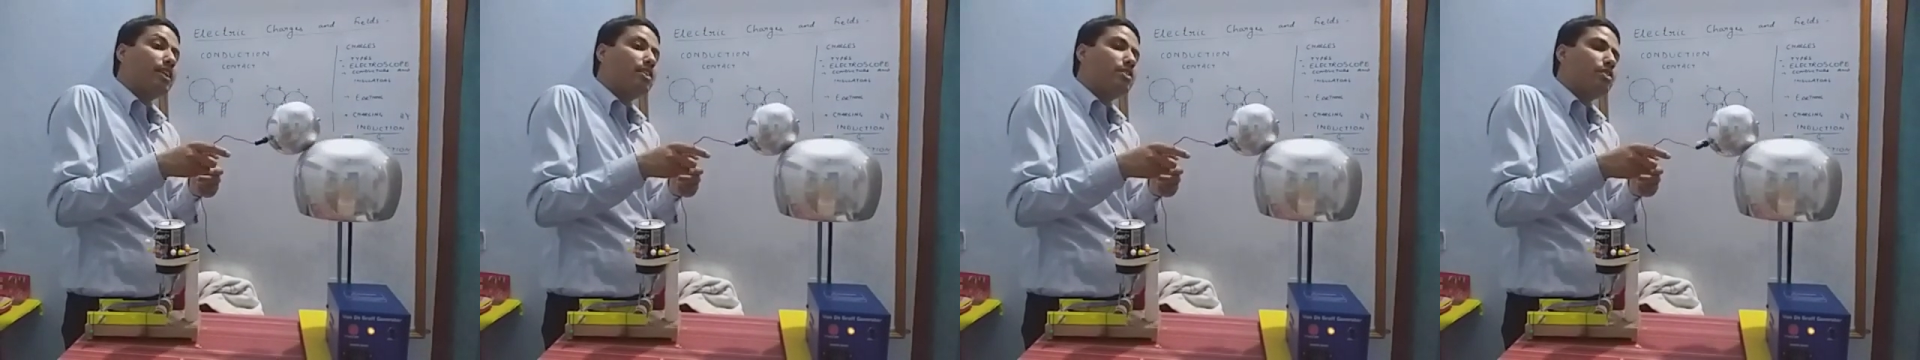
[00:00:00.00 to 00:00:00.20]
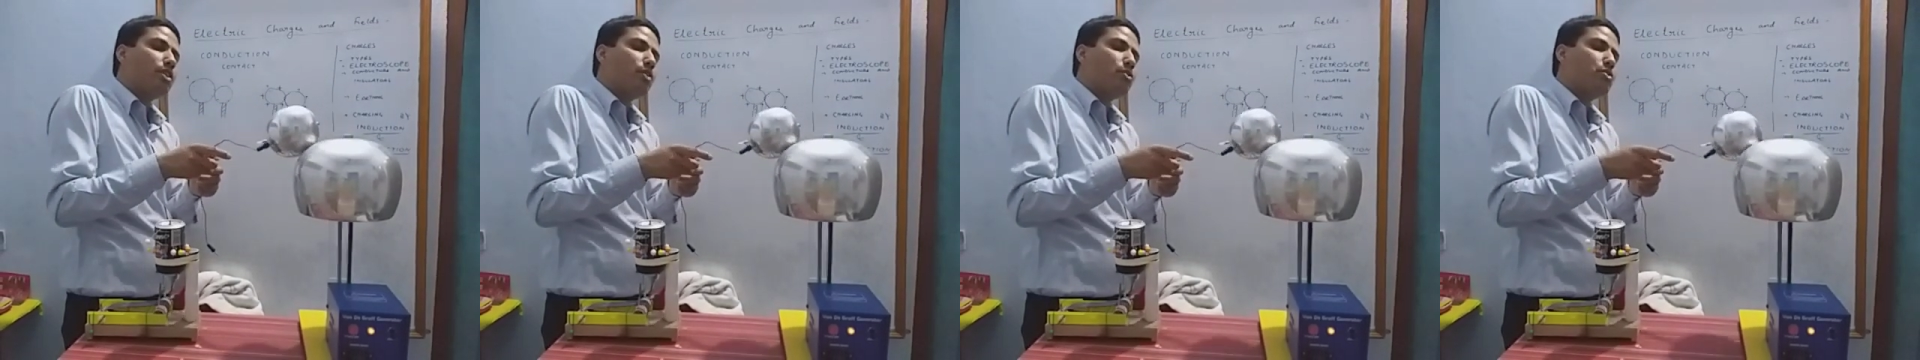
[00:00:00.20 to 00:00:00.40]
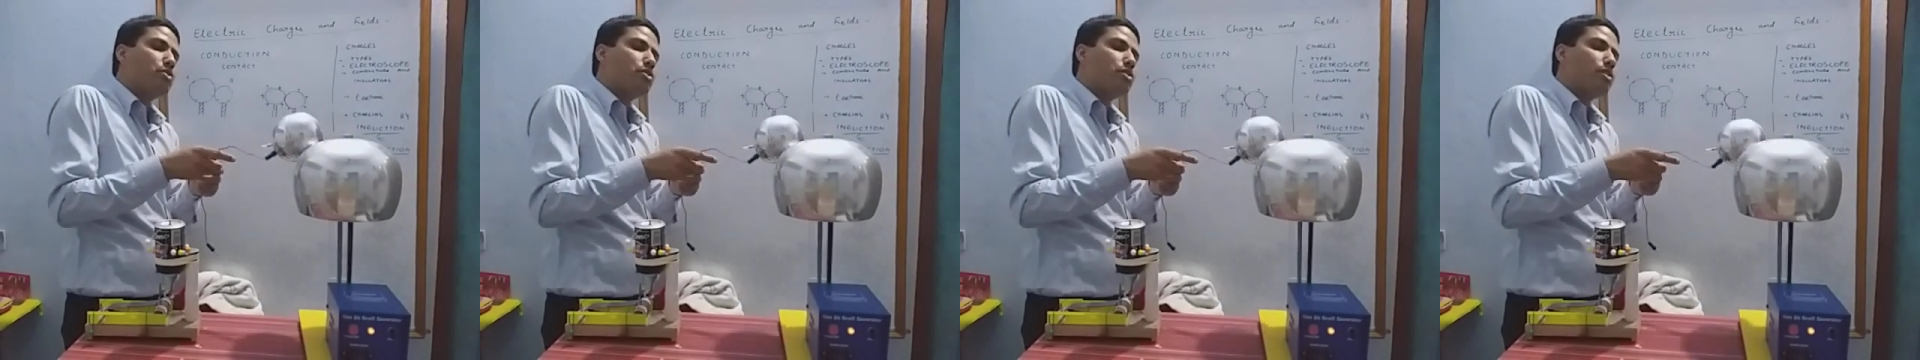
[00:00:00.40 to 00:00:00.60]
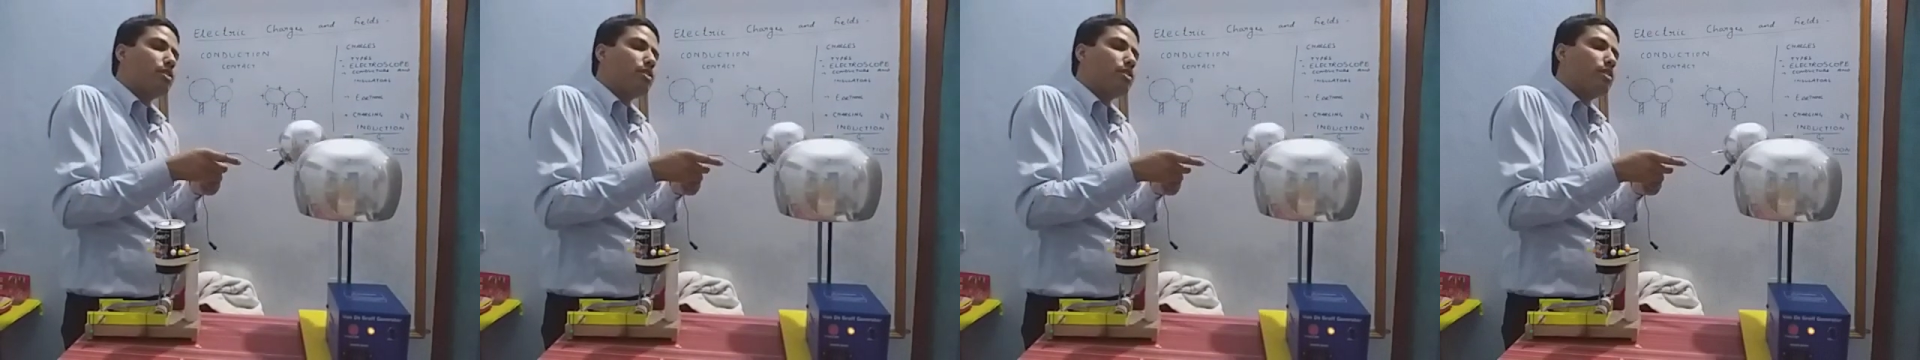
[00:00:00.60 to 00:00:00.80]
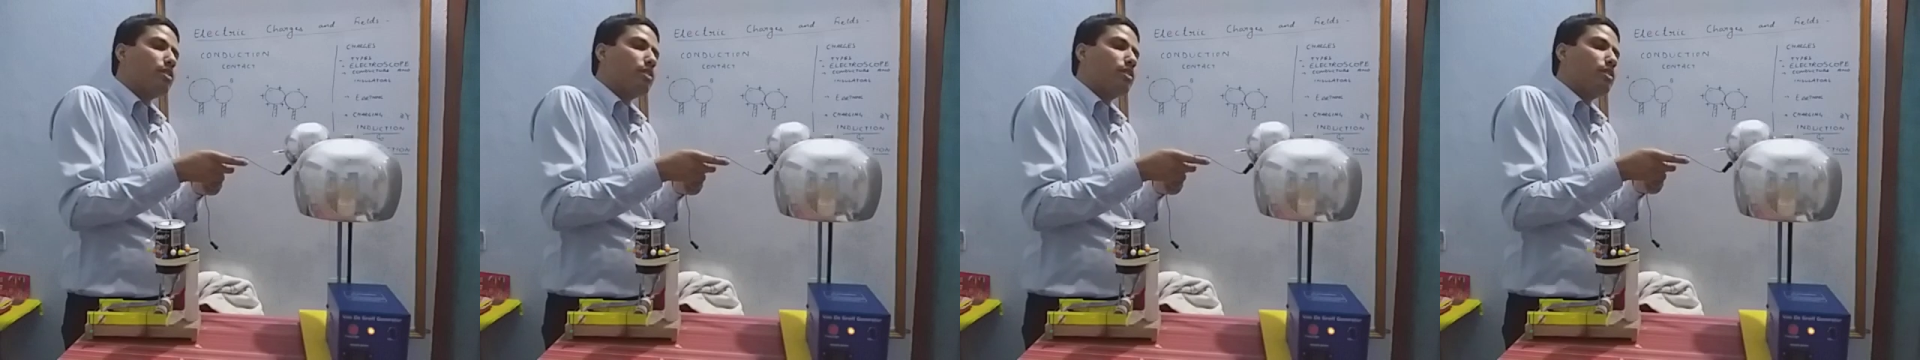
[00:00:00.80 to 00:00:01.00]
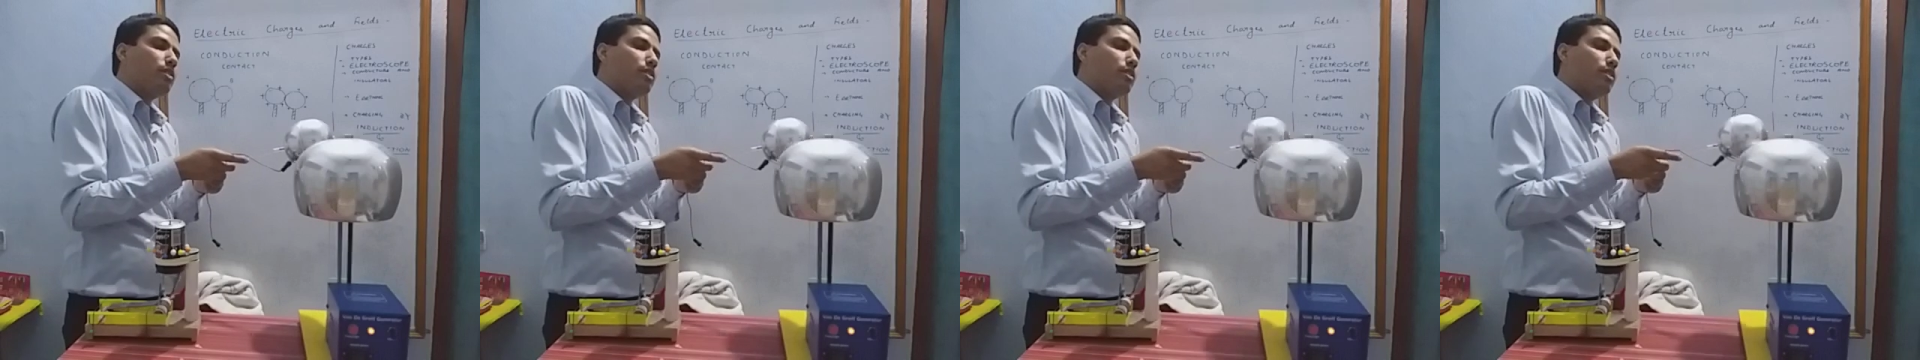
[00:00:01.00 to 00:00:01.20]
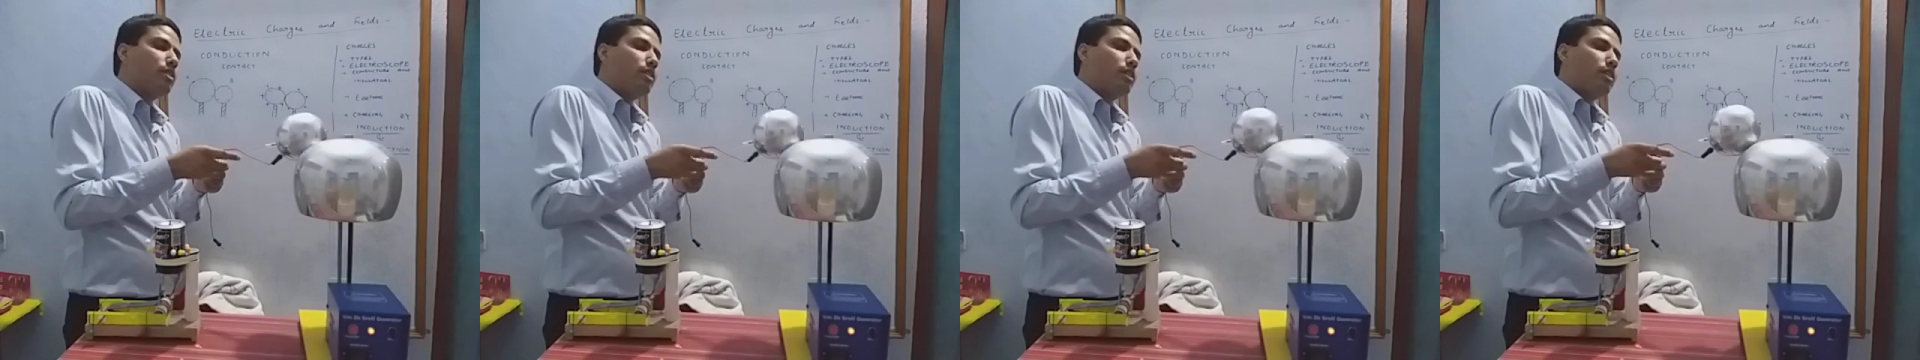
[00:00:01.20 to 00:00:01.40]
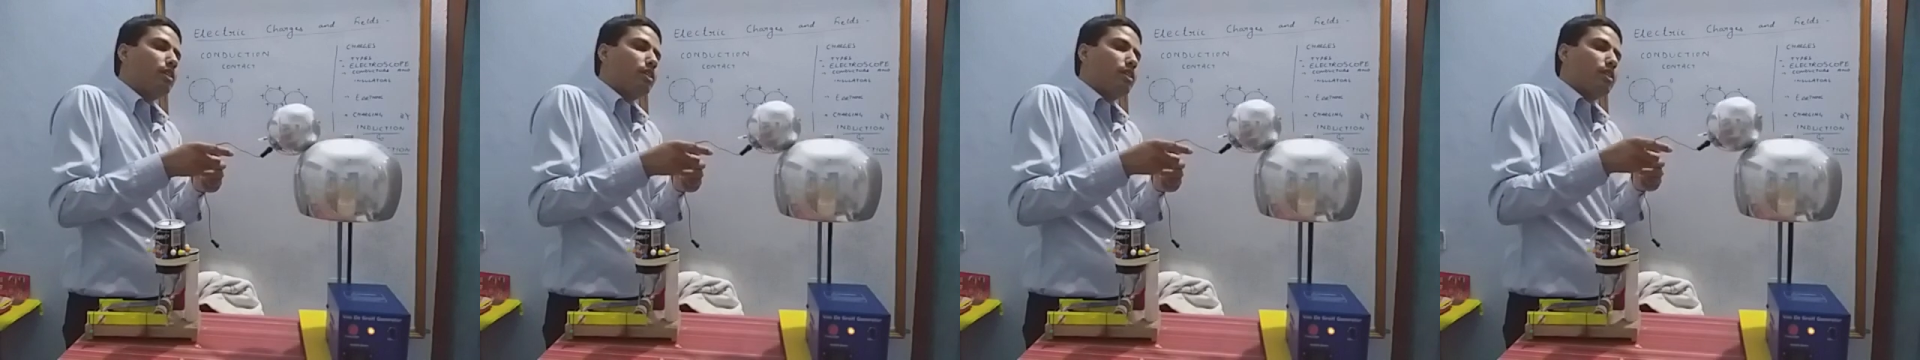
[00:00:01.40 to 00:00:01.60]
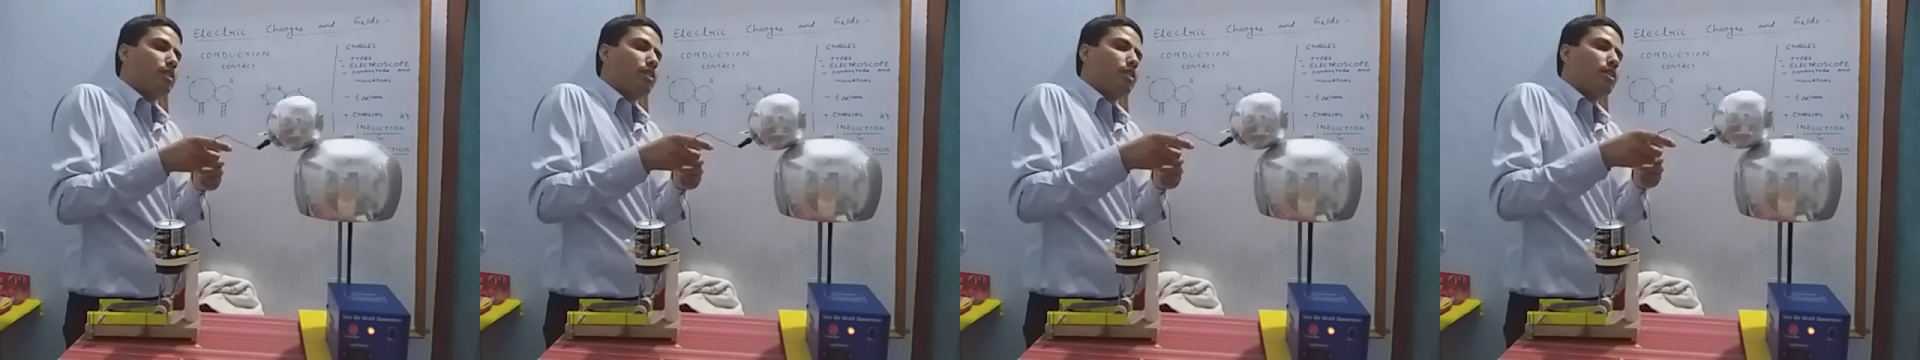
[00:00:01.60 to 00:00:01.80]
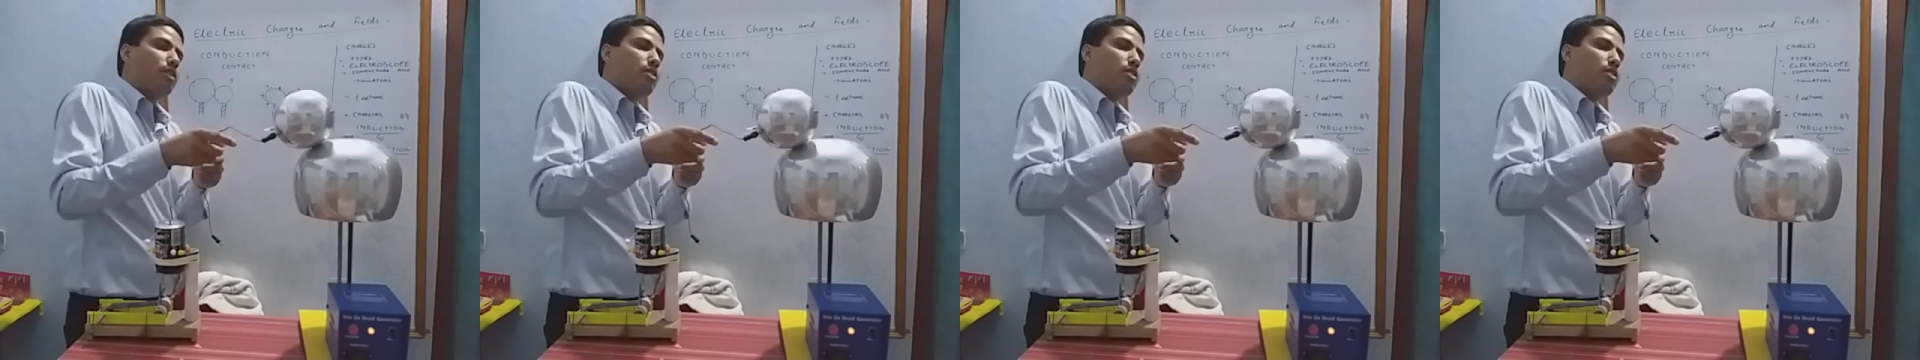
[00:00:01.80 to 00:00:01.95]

sounds later